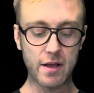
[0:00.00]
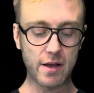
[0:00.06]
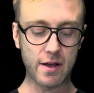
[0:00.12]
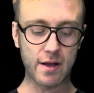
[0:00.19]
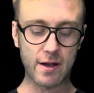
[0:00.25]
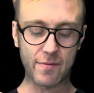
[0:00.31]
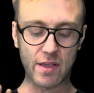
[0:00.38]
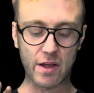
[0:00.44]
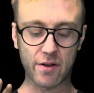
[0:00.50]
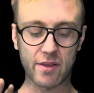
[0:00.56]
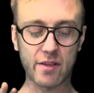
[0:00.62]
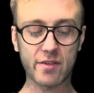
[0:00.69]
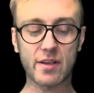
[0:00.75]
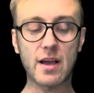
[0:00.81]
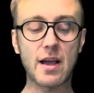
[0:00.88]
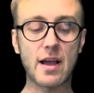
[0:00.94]
Now
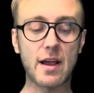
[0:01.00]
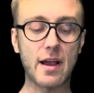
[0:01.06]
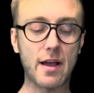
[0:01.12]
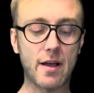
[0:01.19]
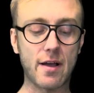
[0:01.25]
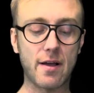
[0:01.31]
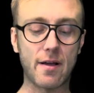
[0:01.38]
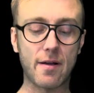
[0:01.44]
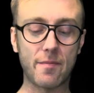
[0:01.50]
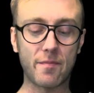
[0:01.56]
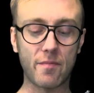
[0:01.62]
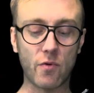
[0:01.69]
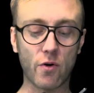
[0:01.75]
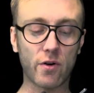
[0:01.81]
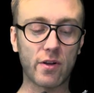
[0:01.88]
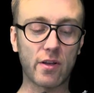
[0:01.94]
this guy,
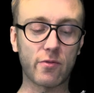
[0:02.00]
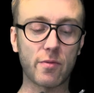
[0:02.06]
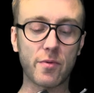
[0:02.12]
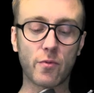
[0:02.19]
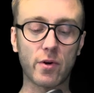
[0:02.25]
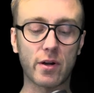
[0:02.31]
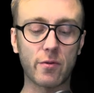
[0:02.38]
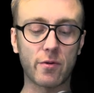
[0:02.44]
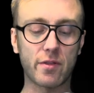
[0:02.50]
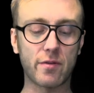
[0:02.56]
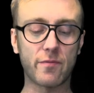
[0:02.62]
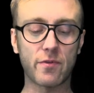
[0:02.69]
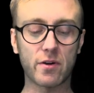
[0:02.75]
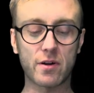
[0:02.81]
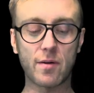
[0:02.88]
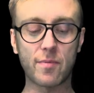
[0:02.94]
more or less, we've been working with him
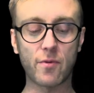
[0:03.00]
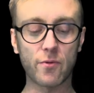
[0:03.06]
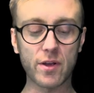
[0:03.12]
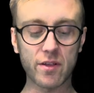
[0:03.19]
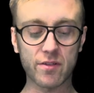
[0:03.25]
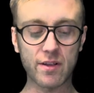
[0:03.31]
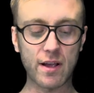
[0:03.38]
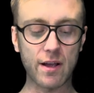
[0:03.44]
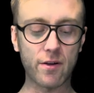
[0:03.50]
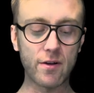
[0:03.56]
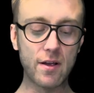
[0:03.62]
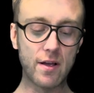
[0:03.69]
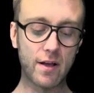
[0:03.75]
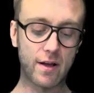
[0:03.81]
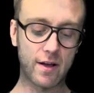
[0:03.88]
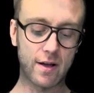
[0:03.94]
for a couple weeks now.
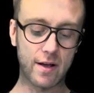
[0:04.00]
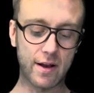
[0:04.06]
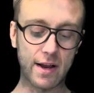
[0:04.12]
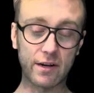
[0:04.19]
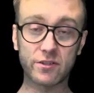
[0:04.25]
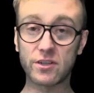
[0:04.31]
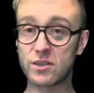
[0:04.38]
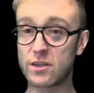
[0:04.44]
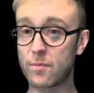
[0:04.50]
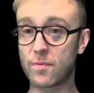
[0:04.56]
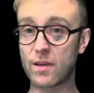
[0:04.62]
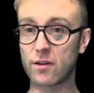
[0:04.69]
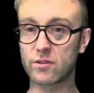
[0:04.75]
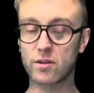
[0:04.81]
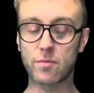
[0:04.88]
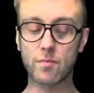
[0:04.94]
It actually ships
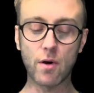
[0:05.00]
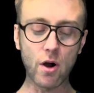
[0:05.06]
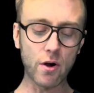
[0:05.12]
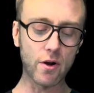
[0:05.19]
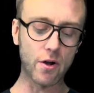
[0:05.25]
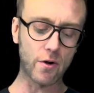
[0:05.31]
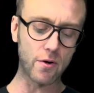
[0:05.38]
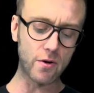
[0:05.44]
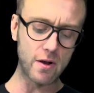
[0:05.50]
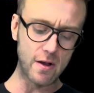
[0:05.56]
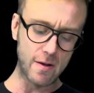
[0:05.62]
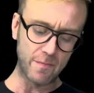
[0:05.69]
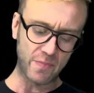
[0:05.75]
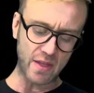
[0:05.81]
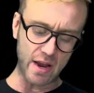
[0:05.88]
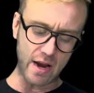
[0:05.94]
out tomorrow,
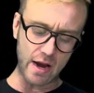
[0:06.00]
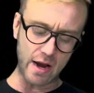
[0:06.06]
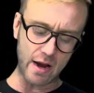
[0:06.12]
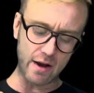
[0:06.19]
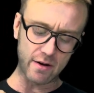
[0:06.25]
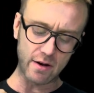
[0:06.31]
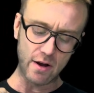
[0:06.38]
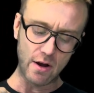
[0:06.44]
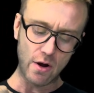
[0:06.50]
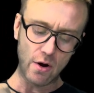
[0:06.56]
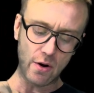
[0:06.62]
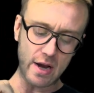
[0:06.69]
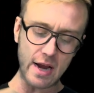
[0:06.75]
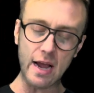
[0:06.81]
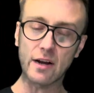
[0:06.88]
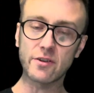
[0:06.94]
and
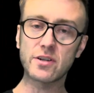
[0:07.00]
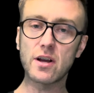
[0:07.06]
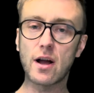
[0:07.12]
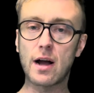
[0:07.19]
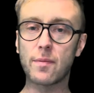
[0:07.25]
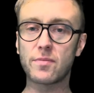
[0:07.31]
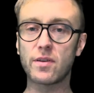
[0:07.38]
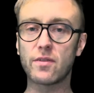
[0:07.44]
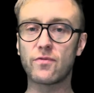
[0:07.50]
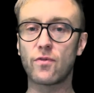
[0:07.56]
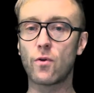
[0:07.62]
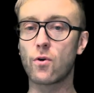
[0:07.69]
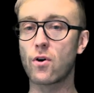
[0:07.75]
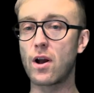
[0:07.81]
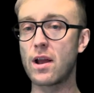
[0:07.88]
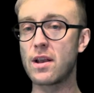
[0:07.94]
he actually opted
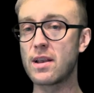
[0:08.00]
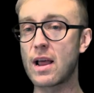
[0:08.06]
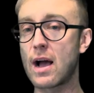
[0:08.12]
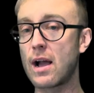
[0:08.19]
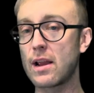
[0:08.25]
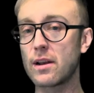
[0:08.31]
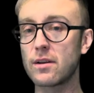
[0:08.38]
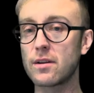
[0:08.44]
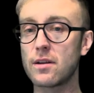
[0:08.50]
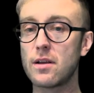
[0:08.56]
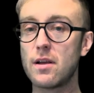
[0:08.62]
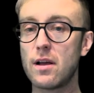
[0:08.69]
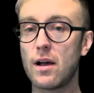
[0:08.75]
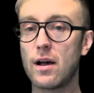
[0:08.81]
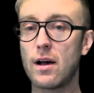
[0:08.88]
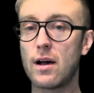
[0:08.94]
for a
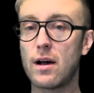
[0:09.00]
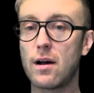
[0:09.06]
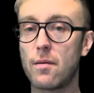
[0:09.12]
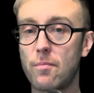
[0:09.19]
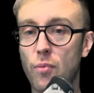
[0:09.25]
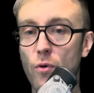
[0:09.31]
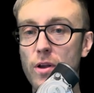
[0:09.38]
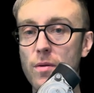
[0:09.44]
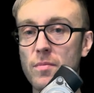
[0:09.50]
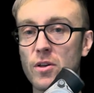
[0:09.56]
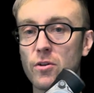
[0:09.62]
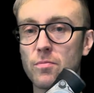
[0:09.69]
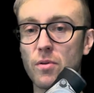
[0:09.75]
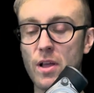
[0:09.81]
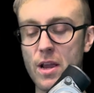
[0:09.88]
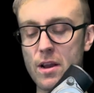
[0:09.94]
9-point
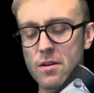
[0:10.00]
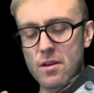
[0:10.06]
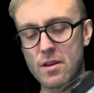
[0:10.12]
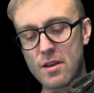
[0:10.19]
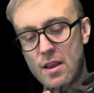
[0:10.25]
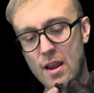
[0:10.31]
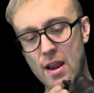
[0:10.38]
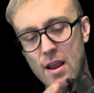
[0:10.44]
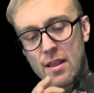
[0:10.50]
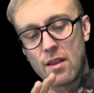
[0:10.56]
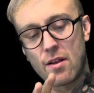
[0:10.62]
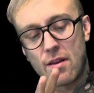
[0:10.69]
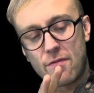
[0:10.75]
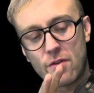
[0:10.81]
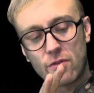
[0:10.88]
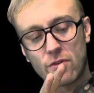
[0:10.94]
milled blade. And then
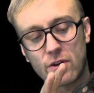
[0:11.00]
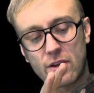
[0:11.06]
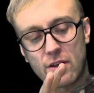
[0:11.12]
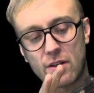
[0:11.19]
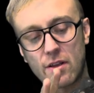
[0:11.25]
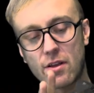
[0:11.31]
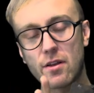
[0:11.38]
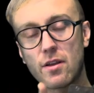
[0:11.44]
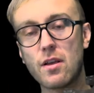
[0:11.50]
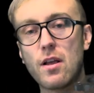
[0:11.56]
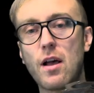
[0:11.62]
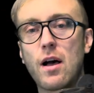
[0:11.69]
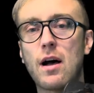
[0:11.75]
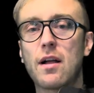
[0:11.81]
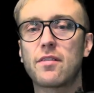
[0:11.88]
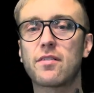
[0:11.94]
if you look on the
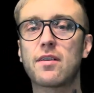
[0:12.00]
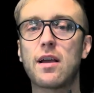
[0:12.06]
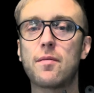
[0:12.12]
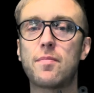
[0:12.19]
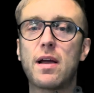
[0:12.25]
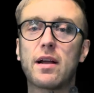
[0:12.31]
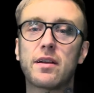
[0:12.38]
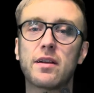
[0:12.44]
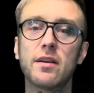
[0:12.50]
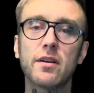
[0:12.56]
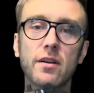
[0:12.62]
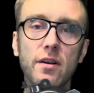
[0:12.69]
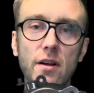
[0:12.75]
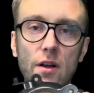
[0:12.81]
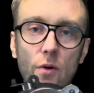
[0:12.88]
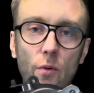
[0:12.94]
hot side back
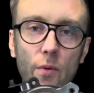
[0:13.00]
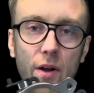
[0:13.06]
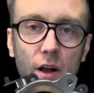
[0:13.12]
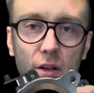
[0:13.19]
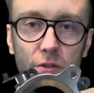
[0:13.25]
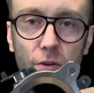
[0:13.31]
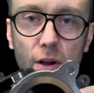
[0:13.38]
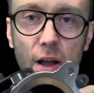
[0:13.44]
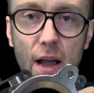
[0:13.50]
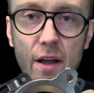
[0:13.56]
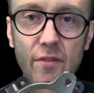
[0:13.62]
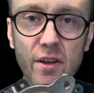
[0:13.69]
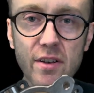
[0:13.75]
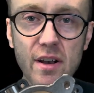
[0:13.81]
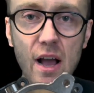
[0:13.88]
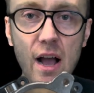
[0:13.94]
here, we also have
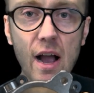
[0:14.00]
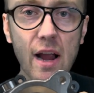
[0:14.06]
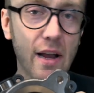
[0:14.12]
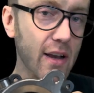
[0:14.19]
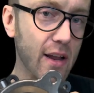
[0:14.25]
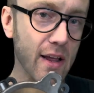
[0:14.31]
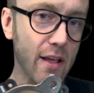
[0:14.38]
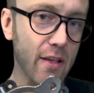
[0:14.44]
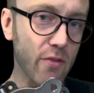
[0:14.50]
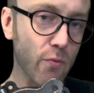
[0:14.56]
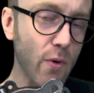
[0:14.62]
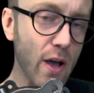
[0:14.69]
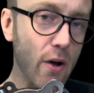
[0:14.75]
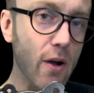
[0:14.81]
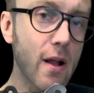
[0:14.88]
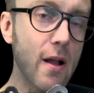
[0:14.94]
a 9 as
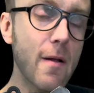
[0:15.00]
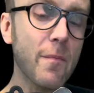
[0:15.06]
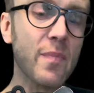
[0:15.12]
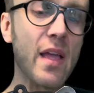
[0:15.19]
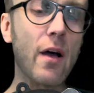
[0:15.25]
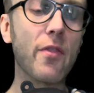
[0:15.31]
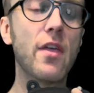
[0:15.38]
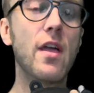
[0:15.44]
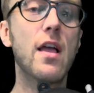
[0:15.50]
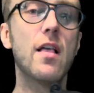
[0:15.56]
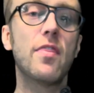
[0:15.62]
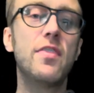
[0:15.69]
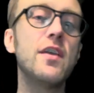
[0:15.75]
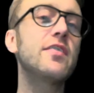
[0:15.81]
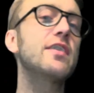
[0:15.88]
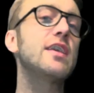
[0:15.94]
well. Now,
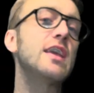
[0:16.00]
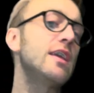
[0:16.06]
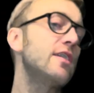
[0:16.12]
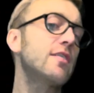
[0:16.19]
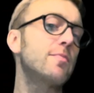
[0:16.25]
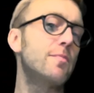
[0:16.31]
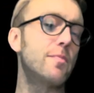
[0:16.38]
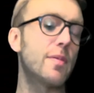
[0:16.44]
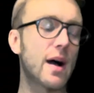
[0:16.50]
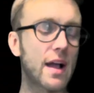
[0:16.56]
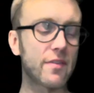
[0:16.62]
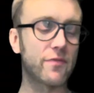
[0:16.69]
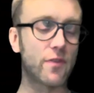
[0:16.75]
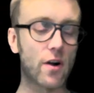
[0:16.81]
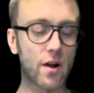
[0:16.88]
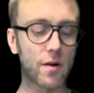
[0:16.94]
this is by
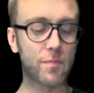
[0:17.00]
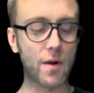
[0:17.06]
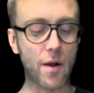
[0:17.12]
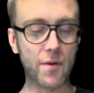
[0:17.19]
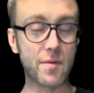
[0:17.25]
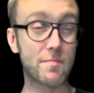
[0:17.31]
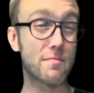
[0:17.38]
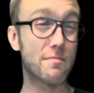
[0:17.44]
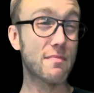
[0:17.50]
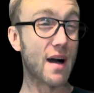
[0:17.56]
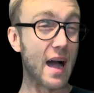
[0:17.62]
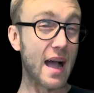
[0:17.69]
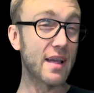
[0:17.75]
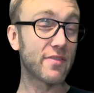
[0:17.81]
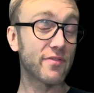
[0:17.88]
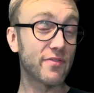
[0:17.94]
far probably
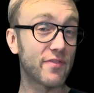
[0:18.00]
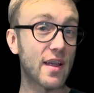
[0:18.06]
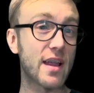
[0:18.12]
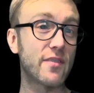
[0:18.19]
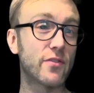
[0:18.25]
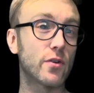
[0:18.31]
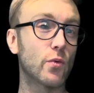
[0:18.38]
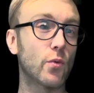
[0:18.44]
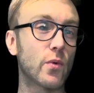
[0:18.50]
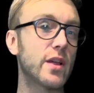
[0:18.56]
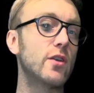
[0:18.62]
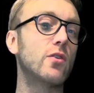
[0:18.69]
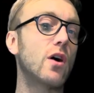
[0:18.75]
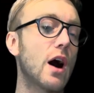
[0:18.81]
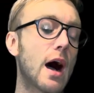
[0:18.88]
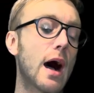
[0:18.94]
my favorite
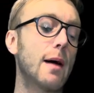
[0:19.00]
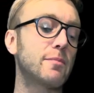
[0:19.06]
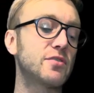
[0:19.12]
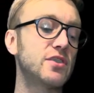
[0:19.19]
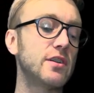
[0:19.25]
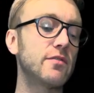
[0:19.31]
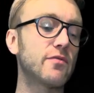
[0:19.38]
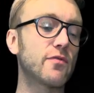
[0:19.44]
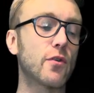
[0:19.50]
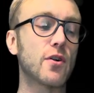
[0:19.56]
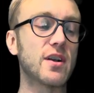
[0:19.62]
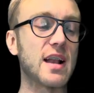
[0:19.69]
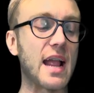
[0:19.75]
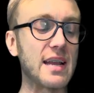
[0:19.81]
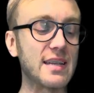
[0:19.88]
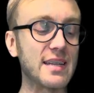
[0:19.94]
wheel option for a
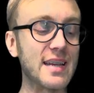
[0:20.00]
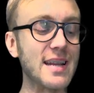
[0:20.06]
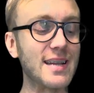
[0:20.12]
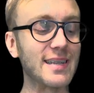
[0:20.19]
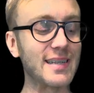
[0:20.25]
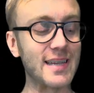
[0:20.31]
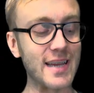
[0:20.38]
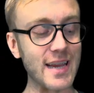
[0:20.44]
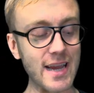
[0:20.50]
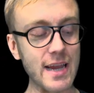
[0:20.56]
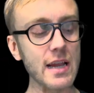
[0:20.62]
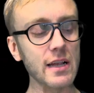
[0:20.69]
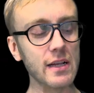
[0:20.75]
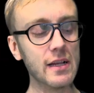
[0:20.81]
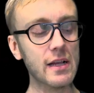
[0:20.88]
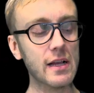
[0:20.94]

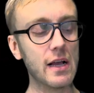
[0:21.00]
19T.